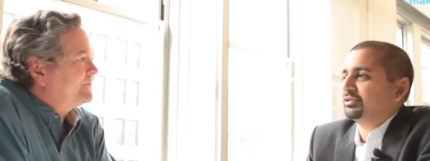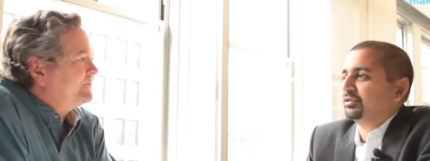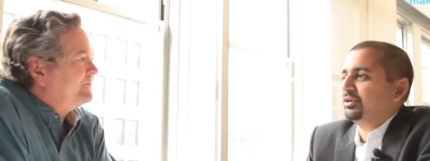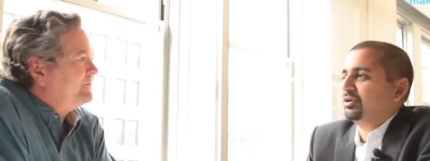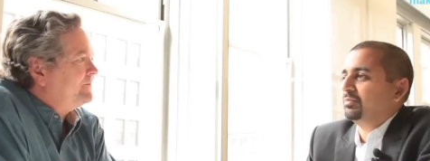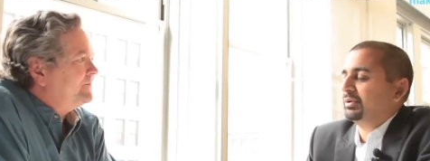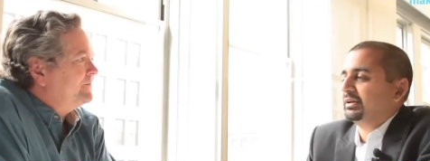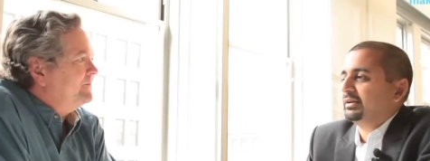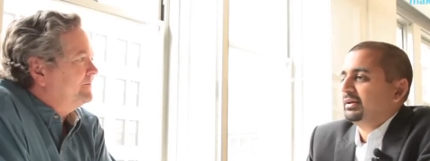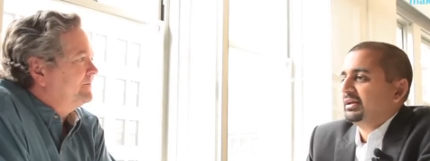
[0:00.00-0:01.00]
Speaker 1: on your own, but
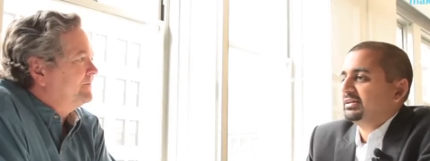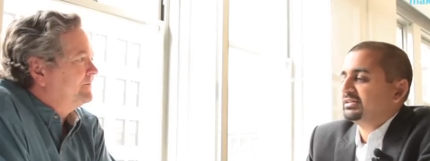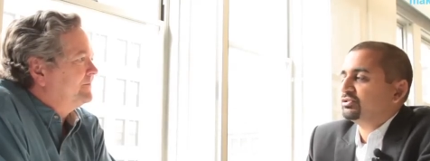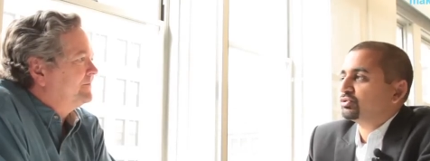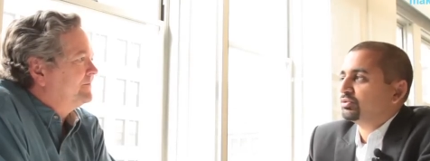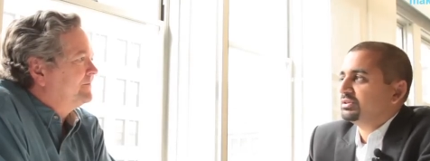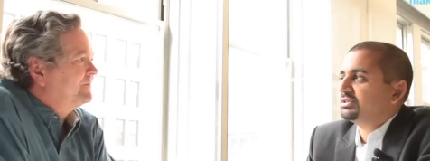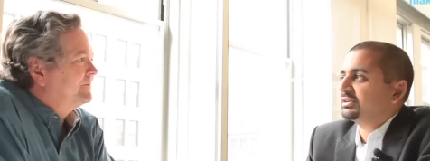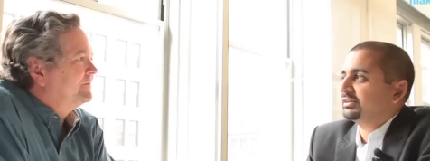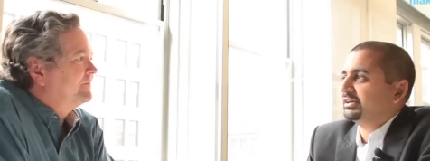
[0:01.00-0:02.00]
it's
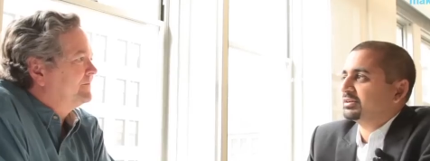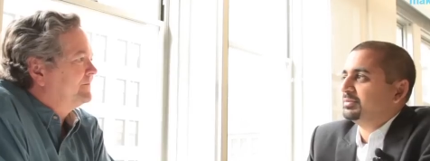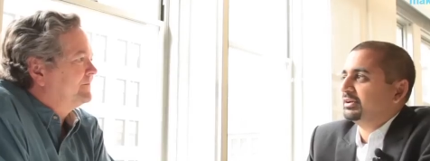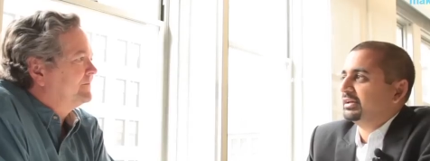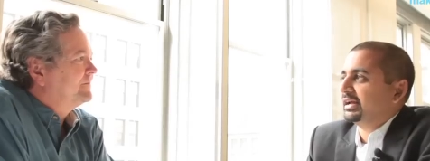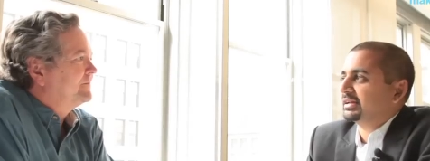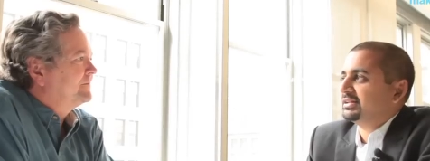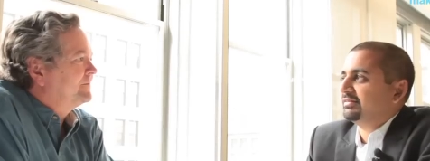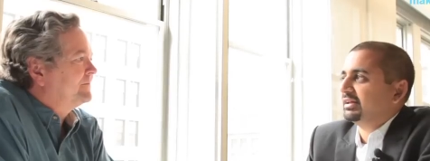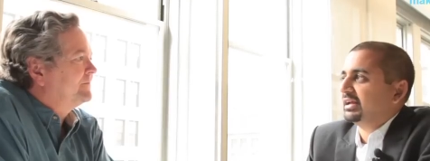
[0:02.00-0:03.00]
intrinsically a community
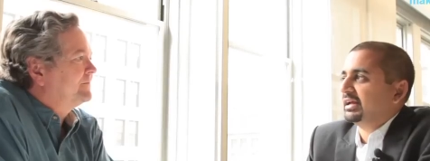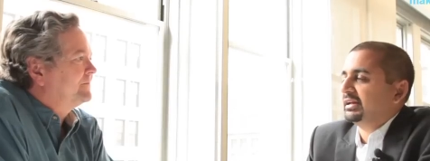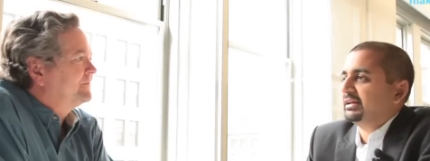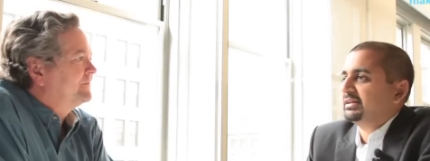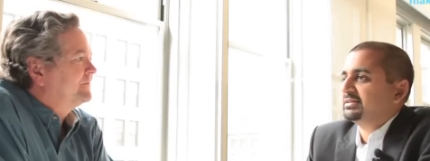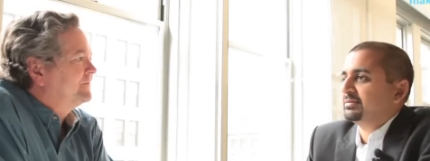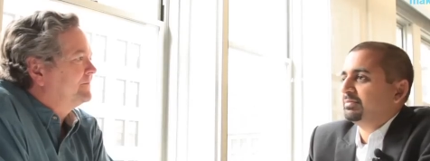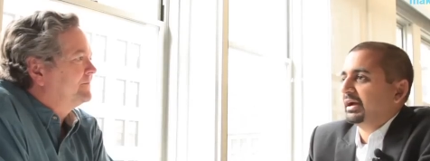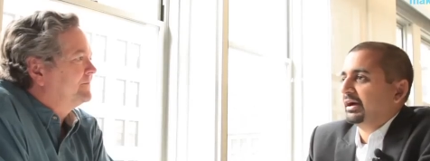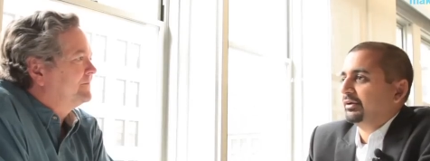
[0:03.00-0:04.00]
activity, and it is
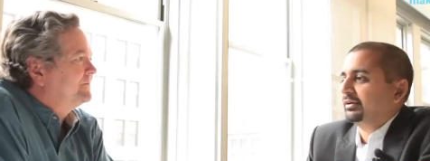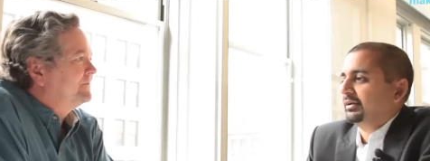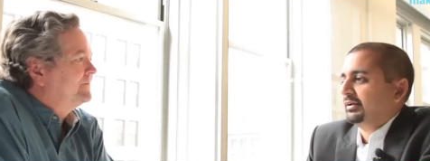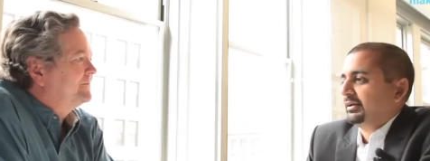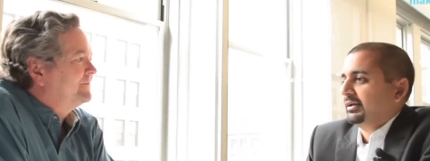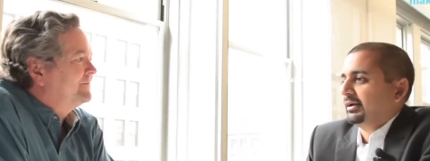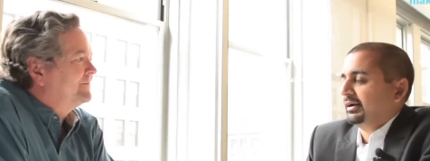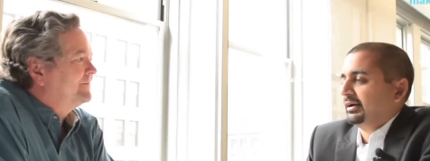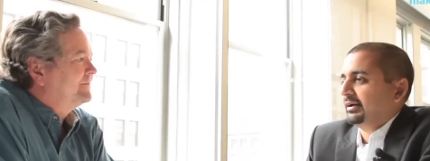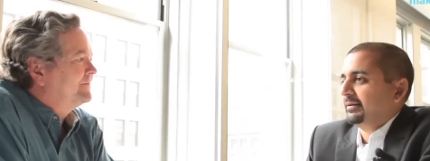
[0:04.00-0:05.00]
about.
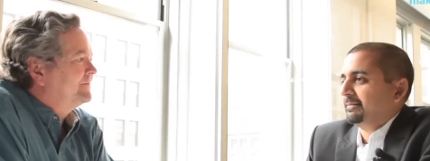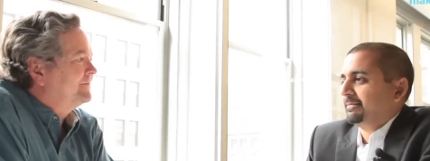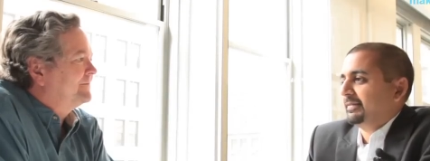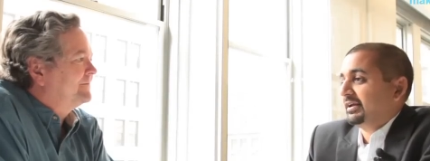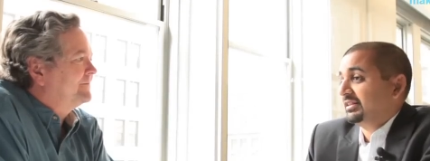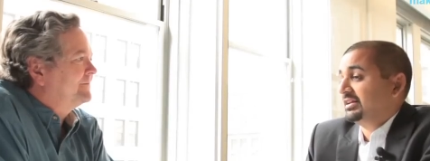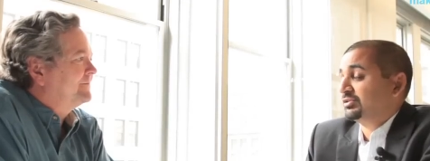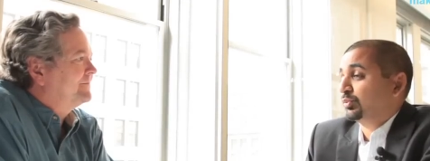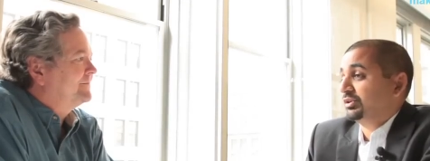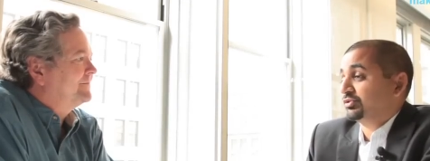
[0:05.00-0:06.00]

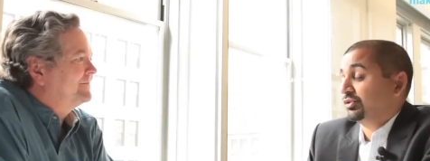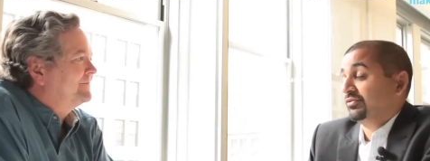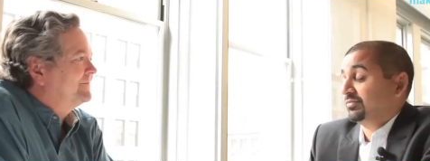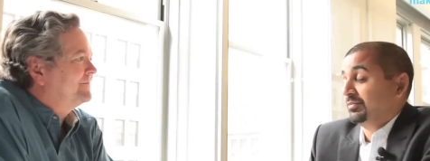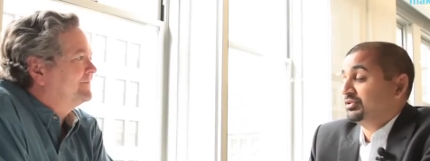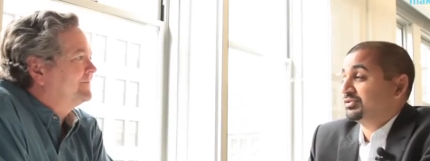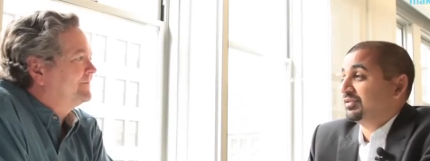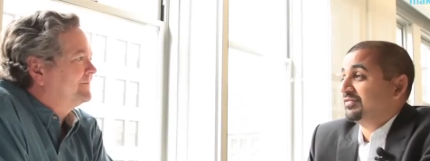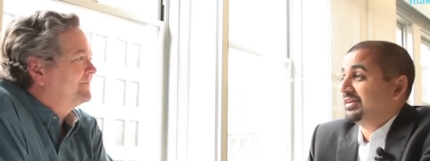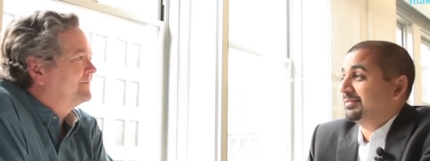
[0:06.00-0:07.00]
it's what drove most of
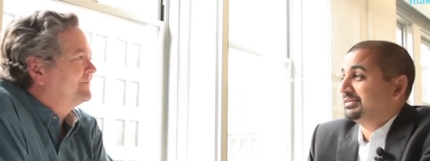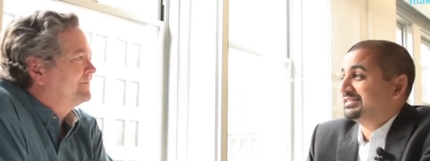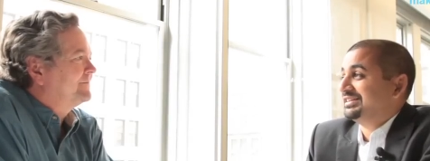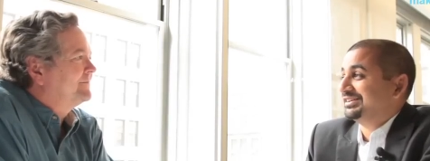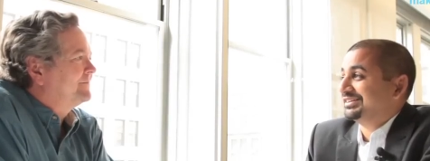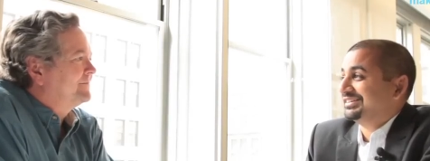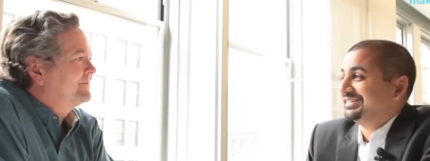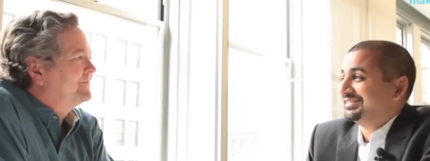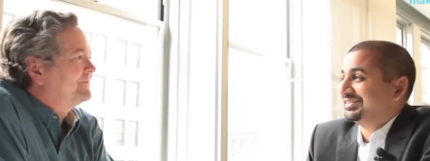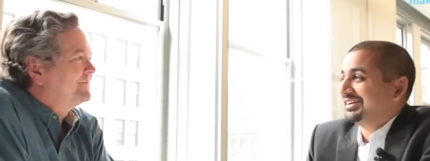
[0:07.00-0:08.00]
our families here,
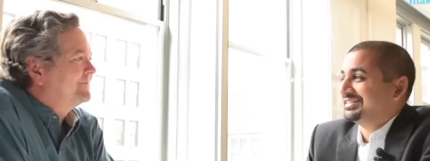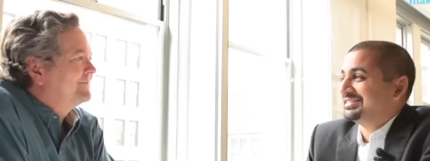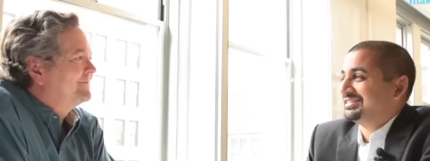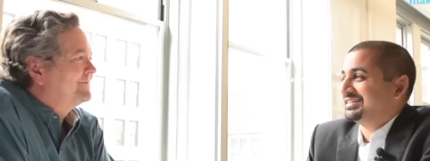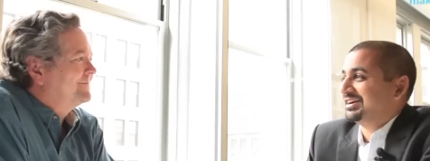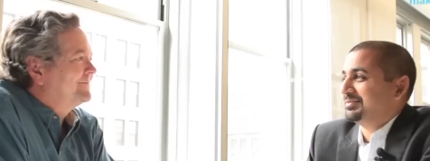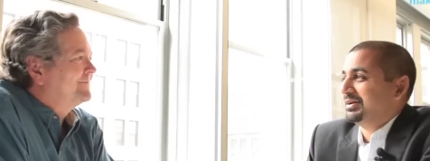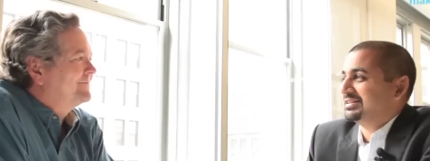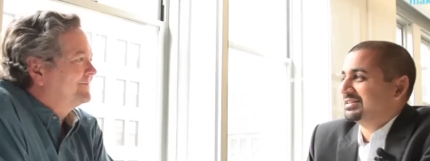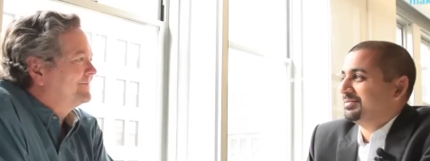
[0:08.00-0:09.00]
right? It's the desire to
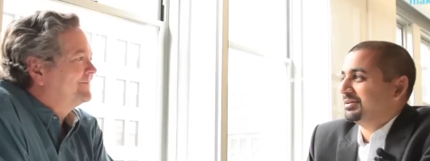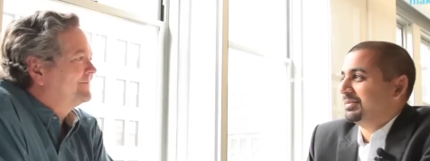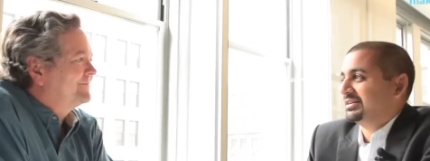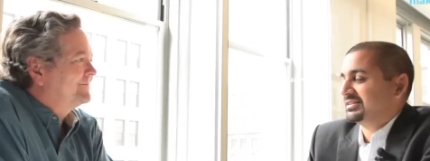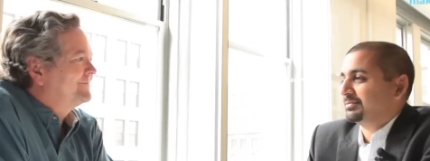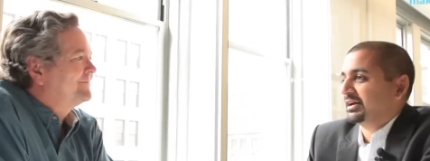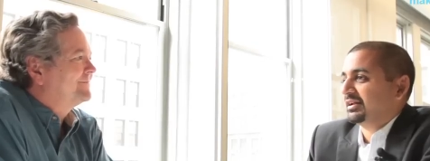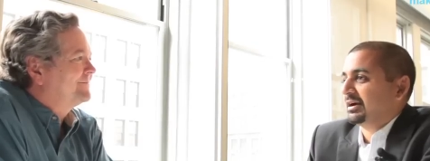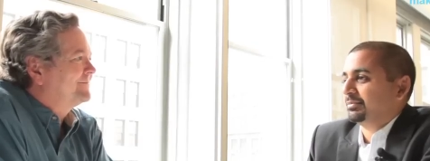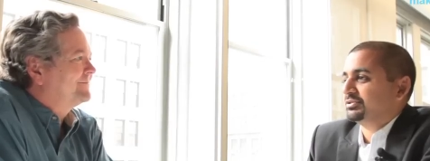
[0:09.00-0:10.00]
make something, make some kind
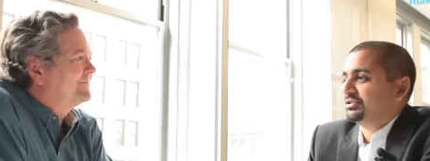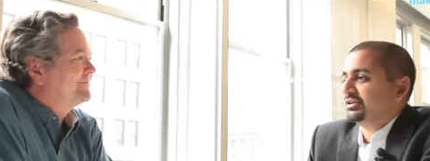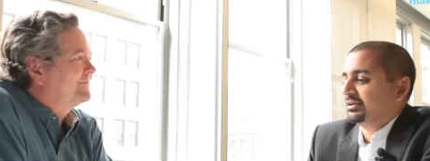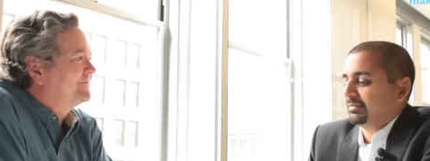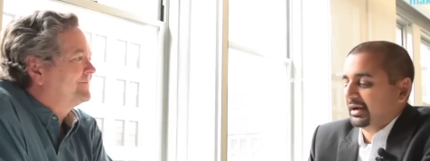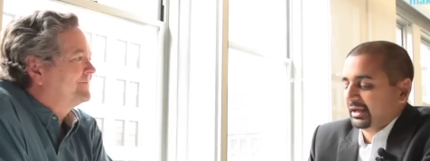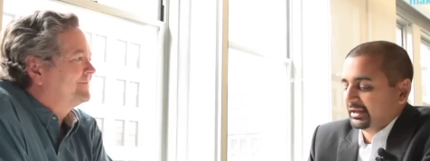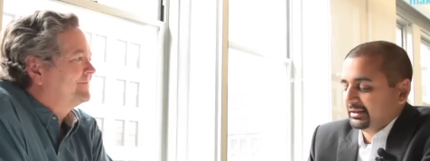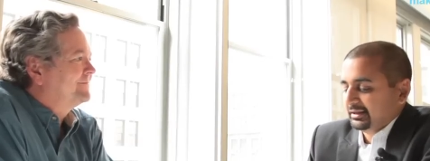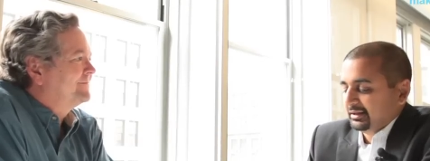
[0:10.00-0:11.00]
of opportunity.
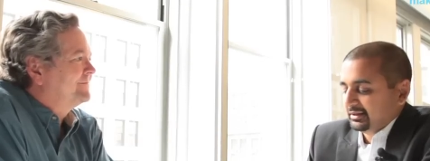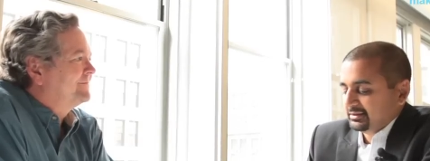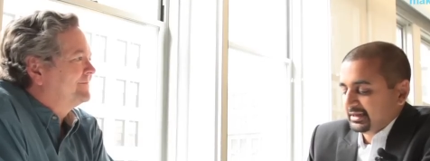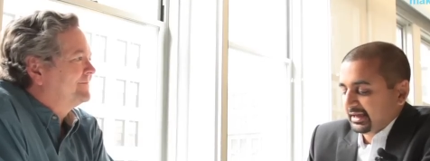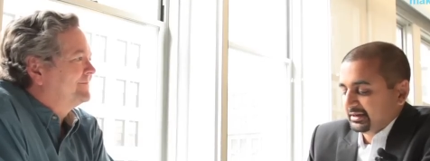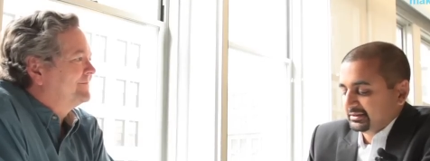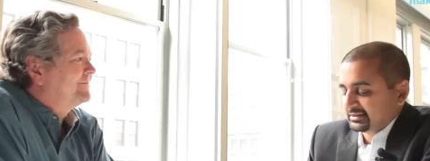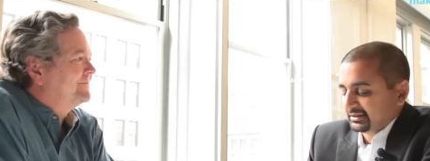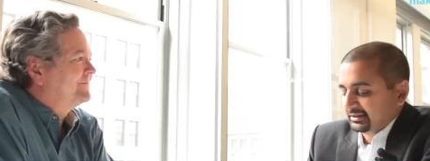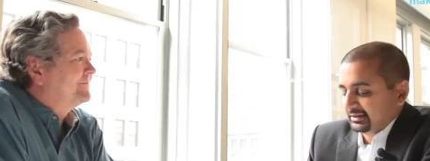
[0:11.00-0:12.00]
My dad is
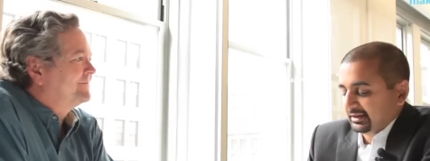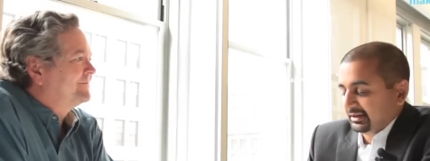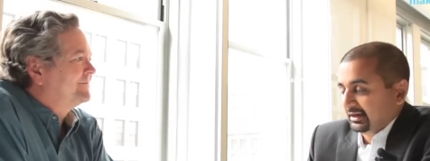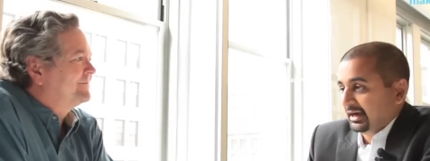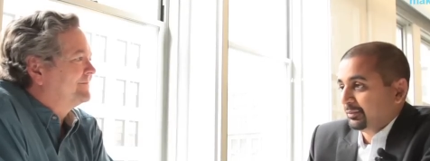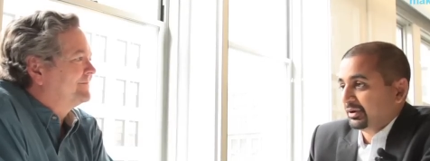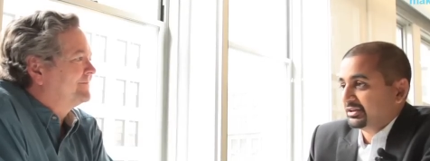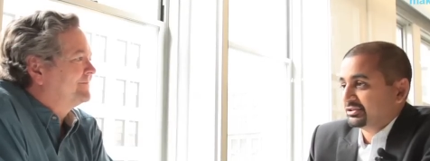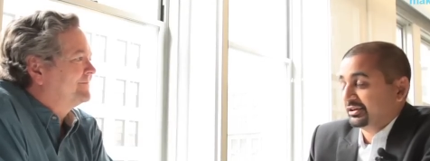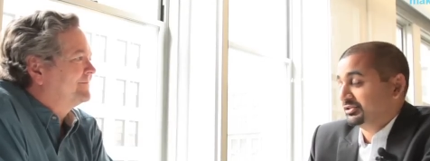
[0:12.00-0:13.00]
a, a highway
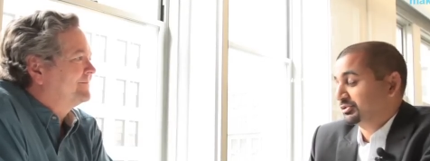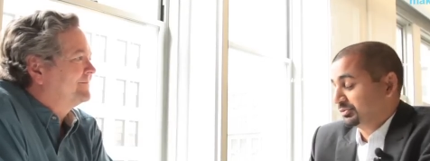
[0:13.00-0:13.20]
engineer, he just